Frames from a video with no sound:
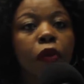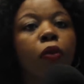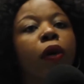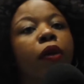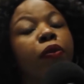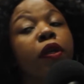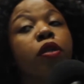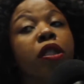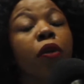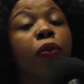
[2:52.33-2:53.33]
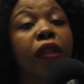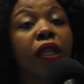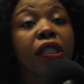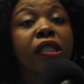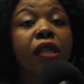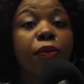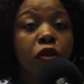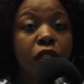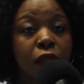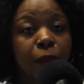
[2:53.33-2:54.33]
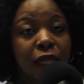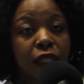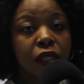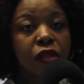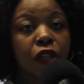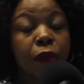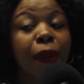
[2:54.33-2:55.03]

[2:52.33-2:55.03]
What we deal with is the municipality straight.